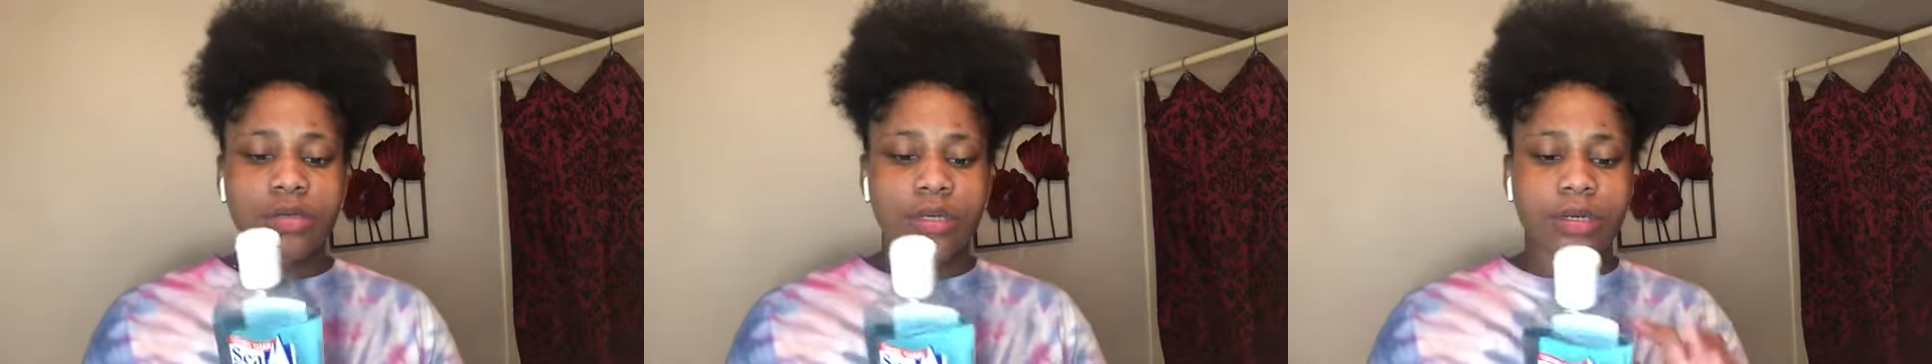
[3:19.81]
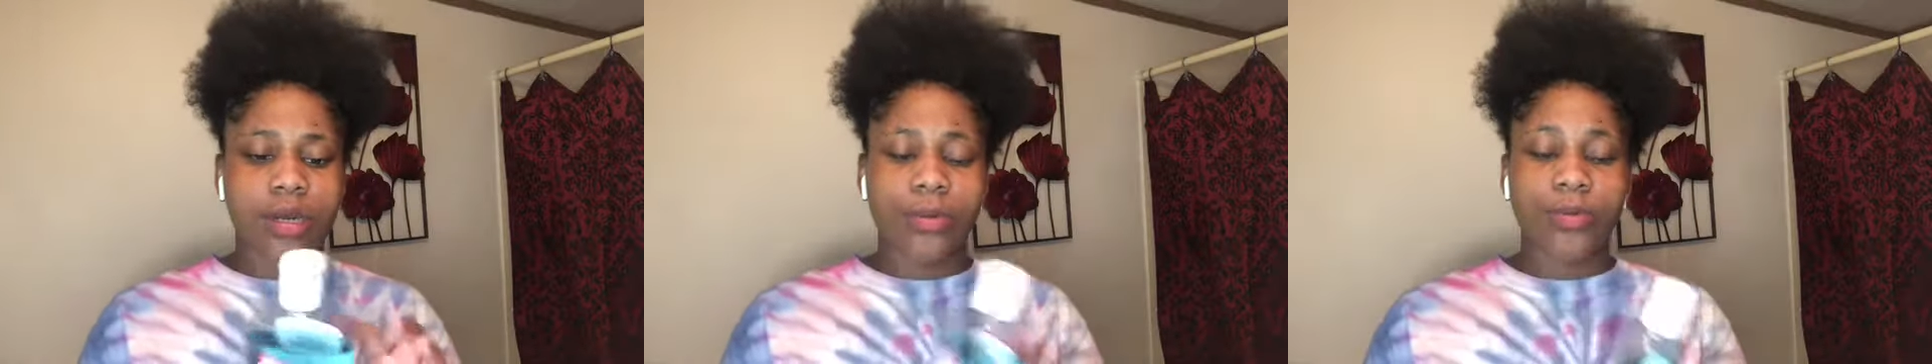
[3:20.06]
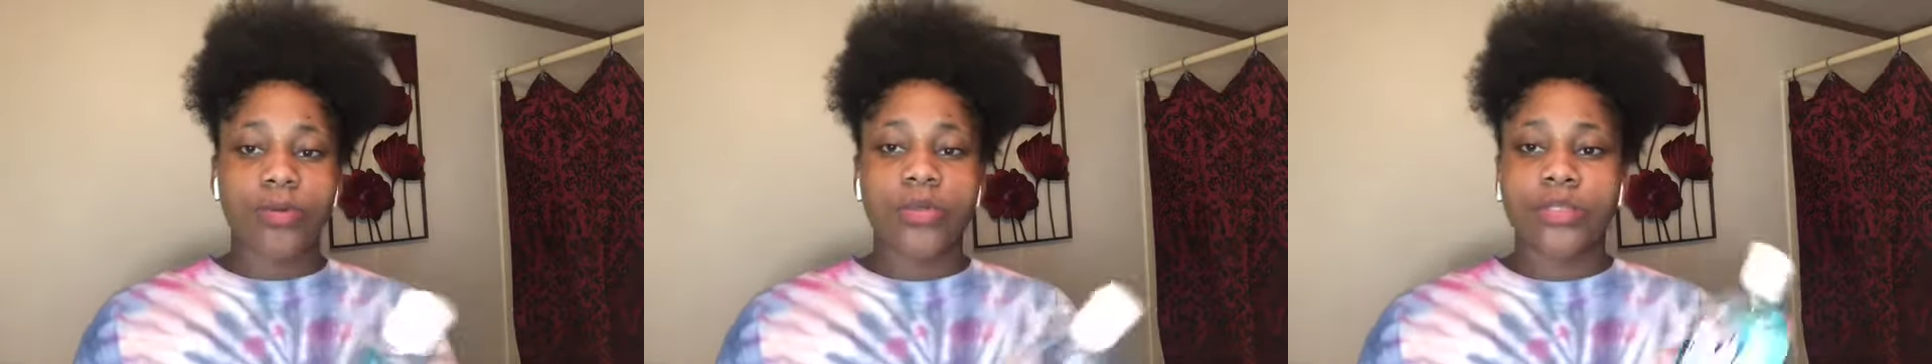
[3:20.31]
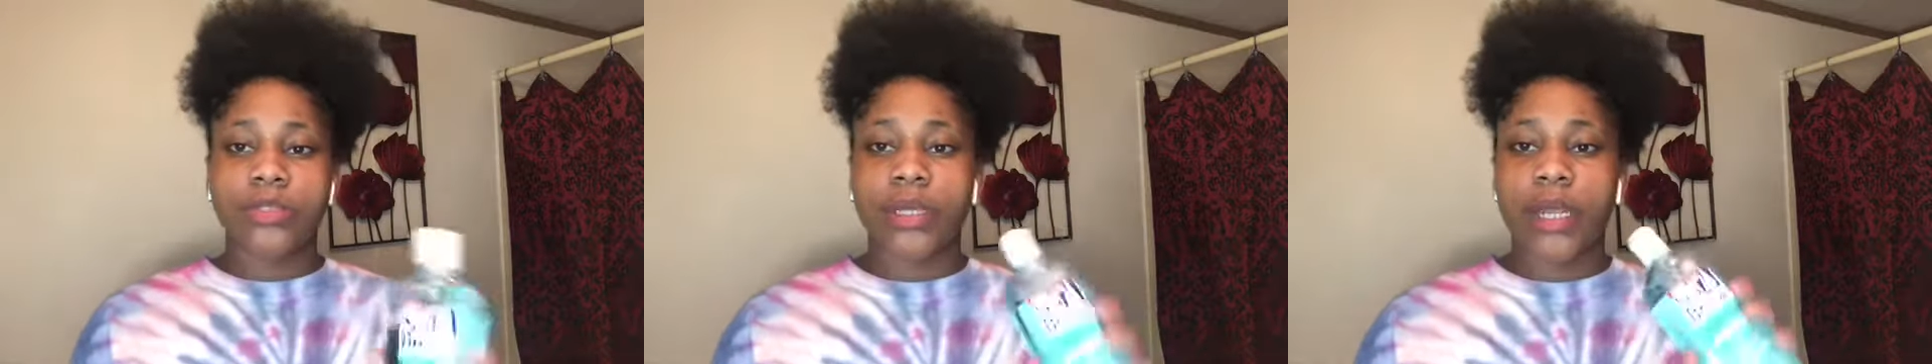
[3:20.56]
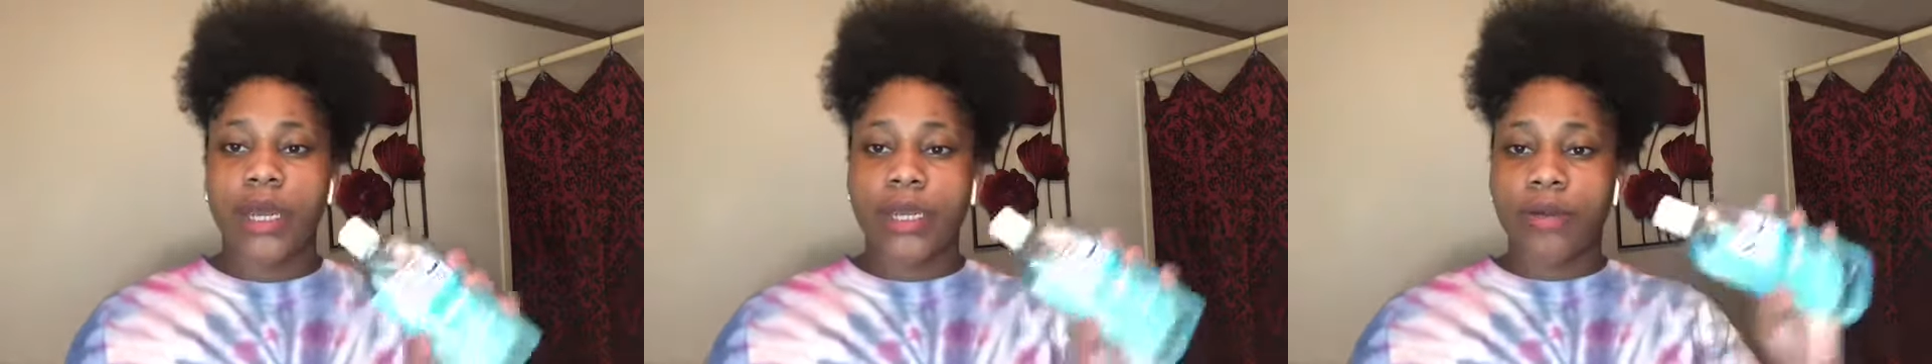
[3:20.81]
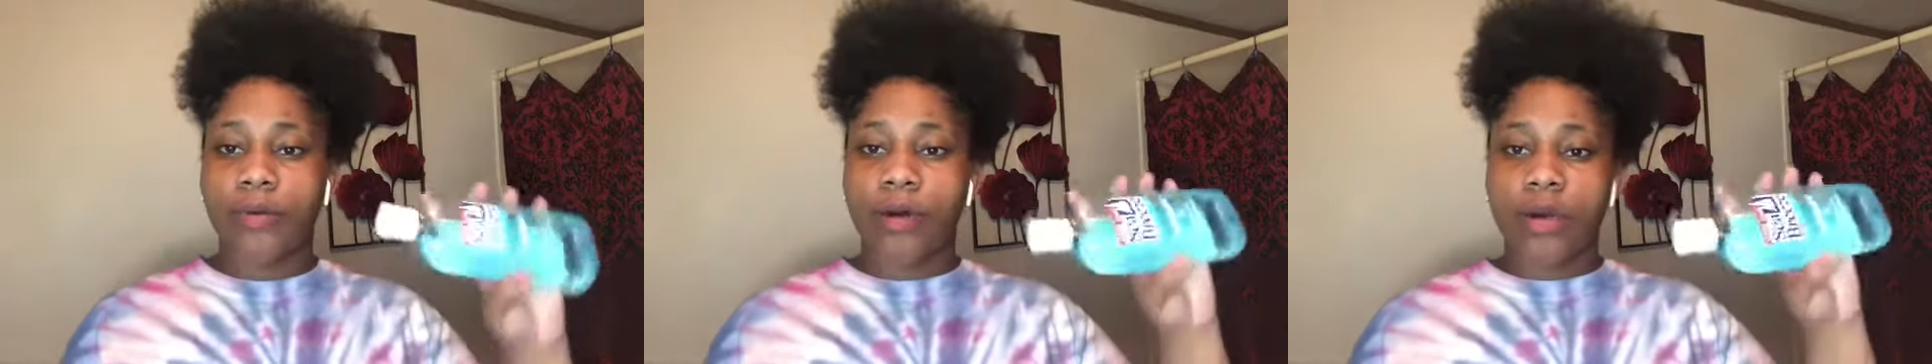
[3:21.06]
and I'm pretty sure they got it
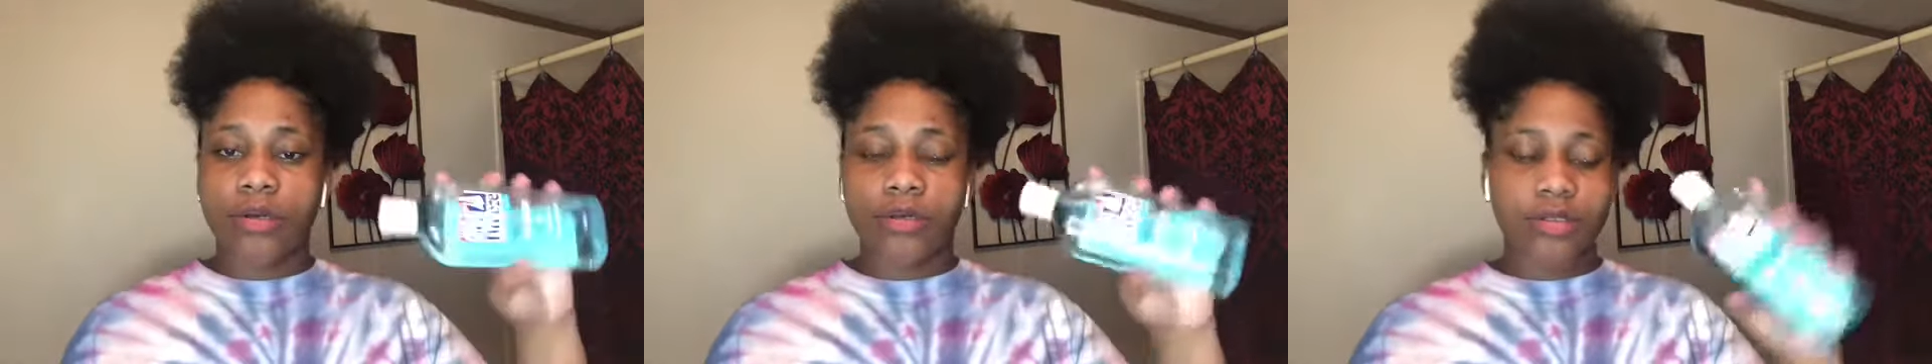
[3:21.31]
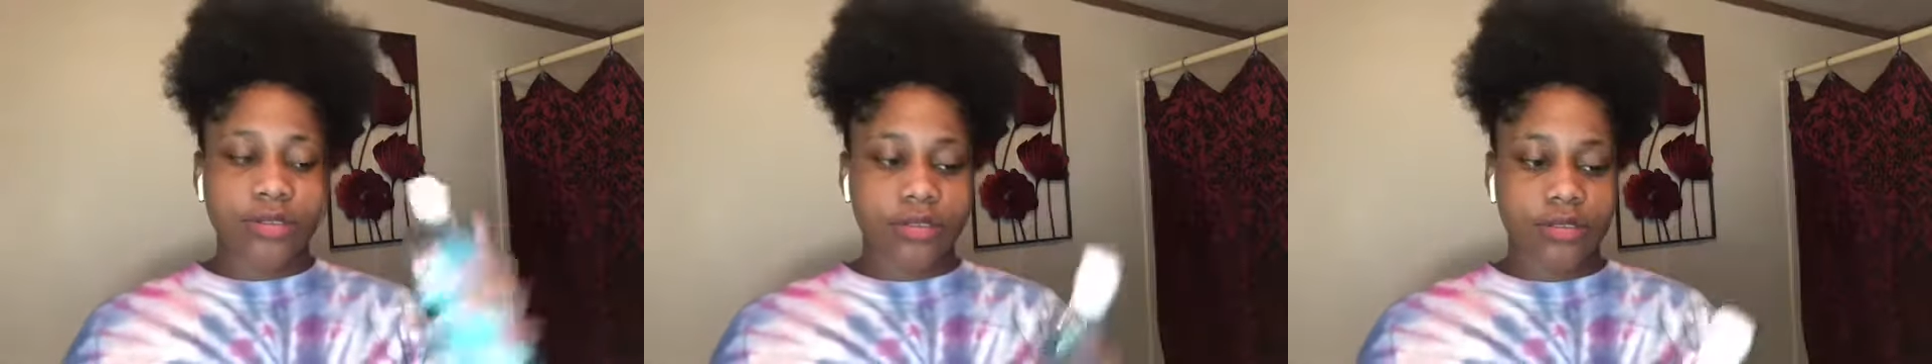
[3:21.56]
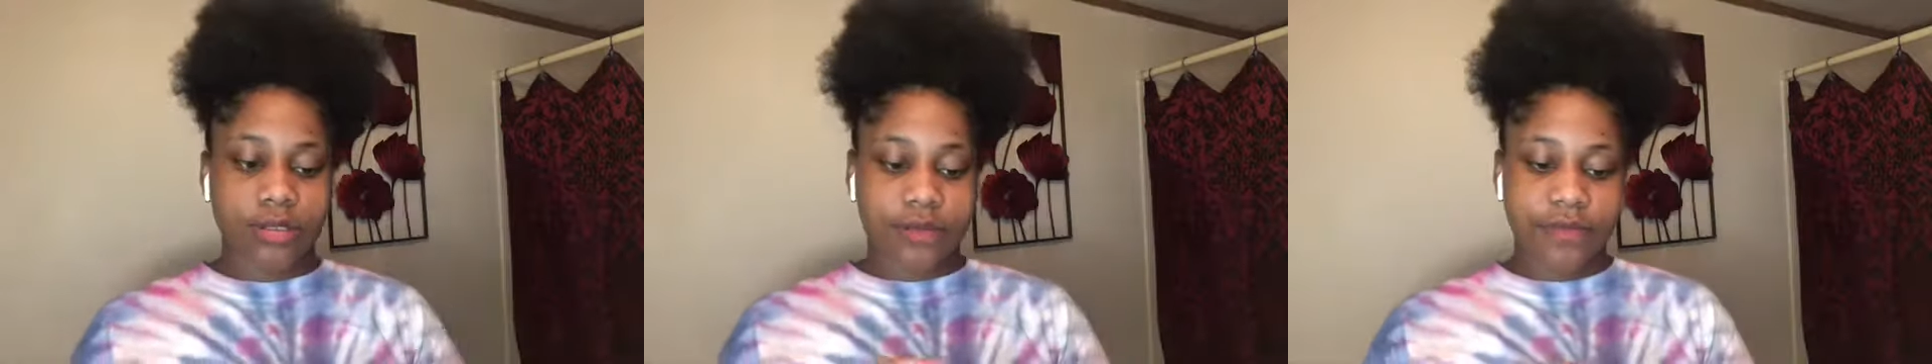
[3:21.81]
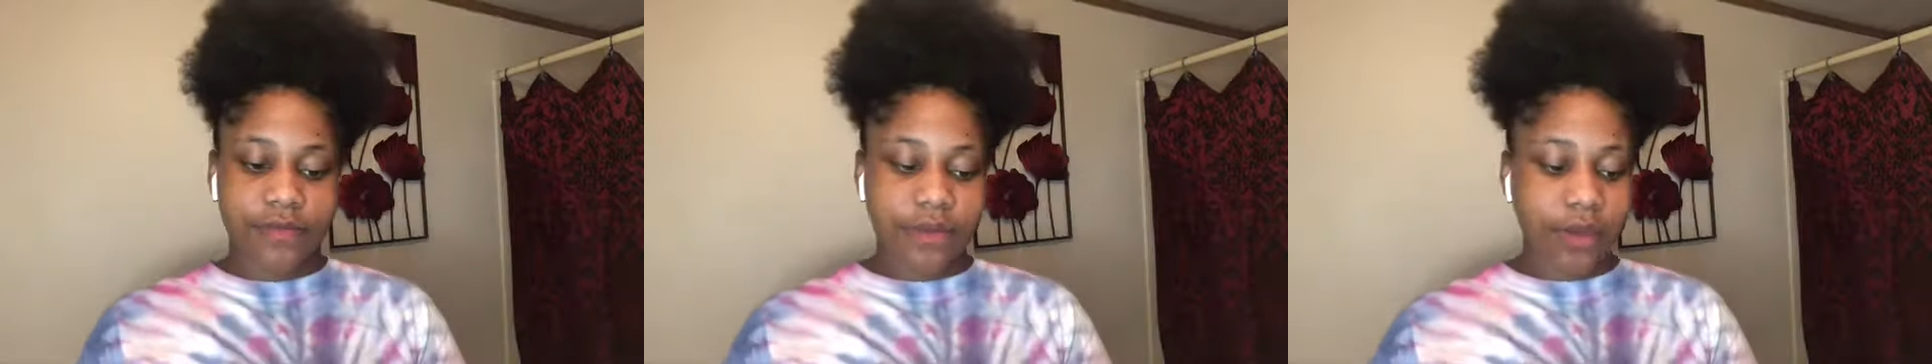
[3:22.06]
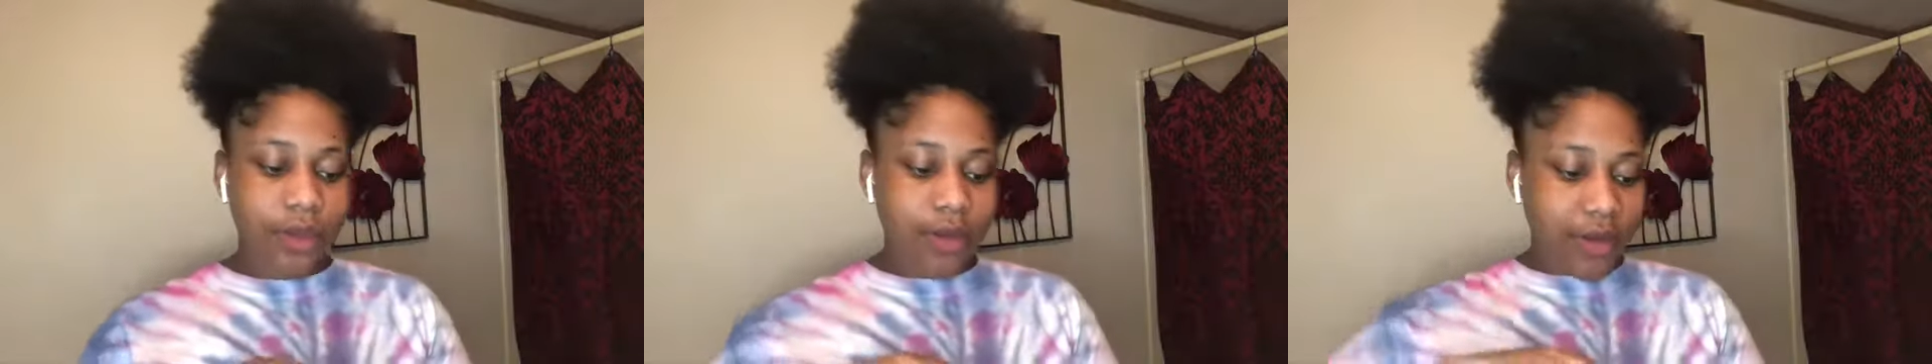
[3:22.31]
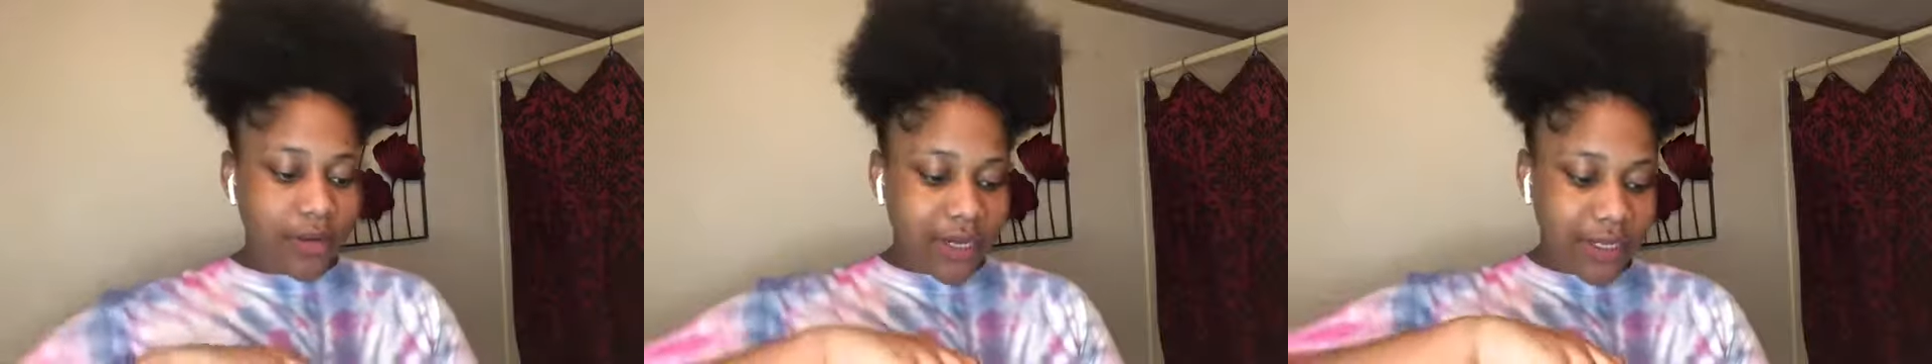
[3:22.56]
in Walgreens, you know, stuff
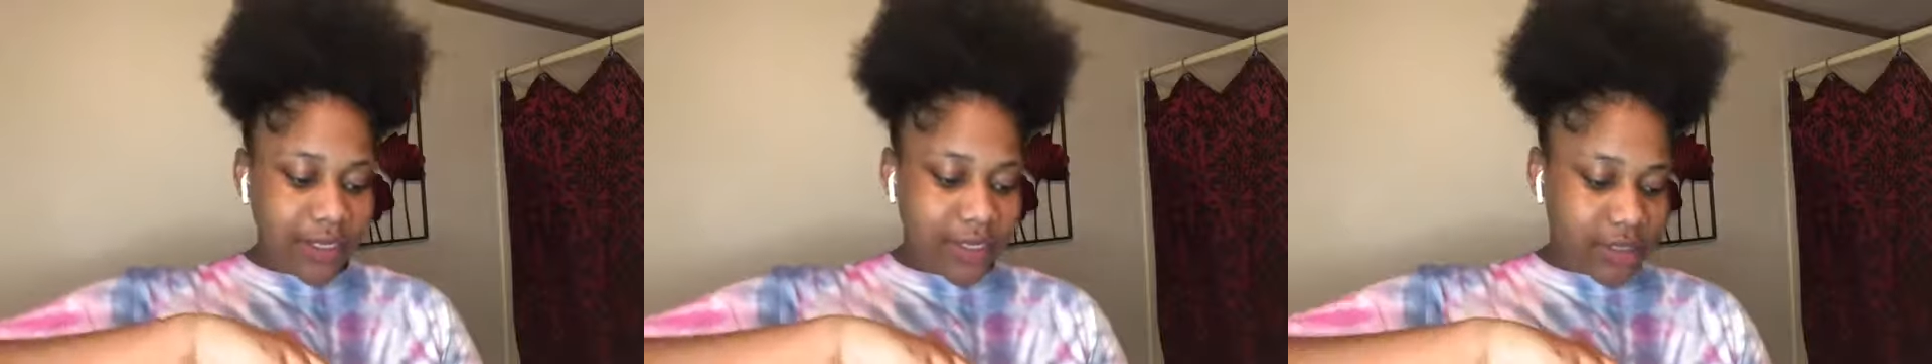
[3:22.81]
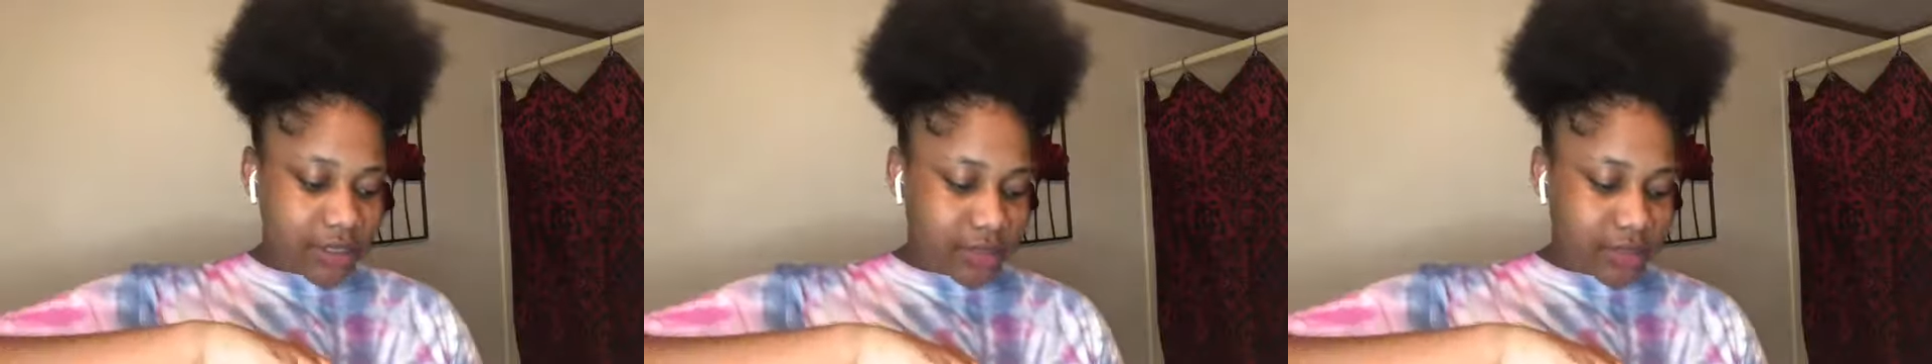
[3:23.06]
like that.